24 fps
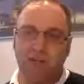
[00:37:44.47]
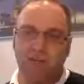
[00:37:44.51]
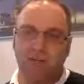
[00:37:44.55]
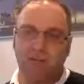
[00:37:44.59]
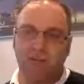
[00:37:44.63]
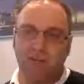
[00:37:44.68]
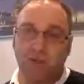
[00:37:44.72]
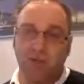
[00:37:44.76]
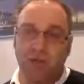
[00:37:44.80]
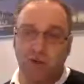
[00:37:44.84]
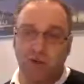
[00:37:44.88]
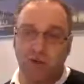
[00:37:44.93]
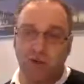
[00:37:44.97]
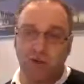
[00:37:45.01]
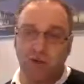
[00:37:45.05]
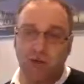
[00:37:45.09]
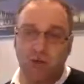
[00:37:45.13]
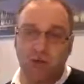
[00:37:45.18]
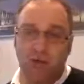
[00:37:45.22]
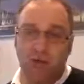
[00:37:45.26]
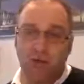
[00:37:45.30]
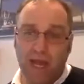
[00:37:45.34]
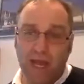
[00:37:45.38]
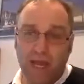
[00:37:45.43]
of
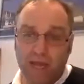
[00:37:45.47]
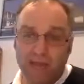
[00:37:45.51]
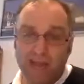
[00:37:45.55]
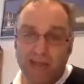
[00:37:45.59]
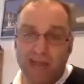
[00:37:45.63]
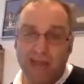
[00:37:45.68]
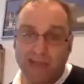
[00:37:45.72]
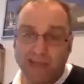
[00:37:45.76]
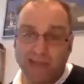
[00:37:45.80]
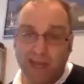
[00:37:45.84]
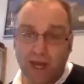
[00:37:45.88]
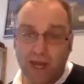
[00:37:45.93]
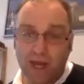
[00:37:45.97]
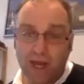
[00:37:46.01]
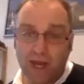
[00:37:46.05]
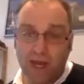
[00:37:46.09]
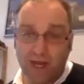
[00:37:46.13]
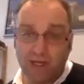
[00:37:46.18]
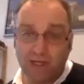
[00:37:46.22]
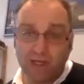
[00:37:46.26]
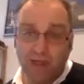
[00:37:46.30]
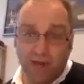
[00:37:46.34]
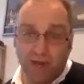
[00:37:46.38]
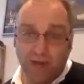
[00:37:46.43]
Pasteur and Edison
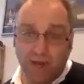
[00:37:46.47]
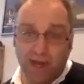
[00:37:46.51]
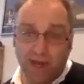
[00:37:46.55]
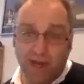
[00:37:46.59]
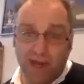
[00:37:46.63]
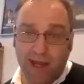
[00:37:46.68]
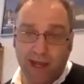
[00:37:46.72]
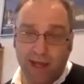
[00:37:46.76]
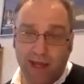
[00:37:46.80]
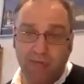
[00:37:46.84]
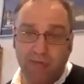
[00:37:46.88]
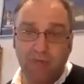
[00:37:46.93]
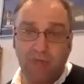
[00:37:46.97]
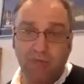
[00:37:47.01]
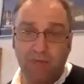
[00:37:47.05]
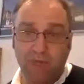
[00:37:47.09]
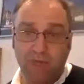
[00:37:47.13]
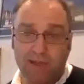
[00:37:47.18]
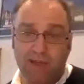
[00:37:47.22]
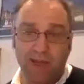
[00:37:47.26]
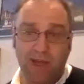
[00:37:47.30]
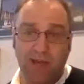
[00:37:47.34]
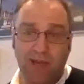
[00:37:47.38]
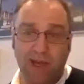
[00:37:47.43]
scientists that they have, some
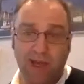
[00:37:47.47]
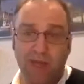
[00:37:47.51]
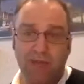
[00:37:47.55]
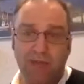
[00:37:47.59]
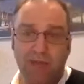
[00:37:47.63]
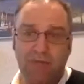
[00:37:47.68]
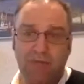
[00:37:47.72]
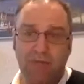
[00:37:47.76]
mix of that.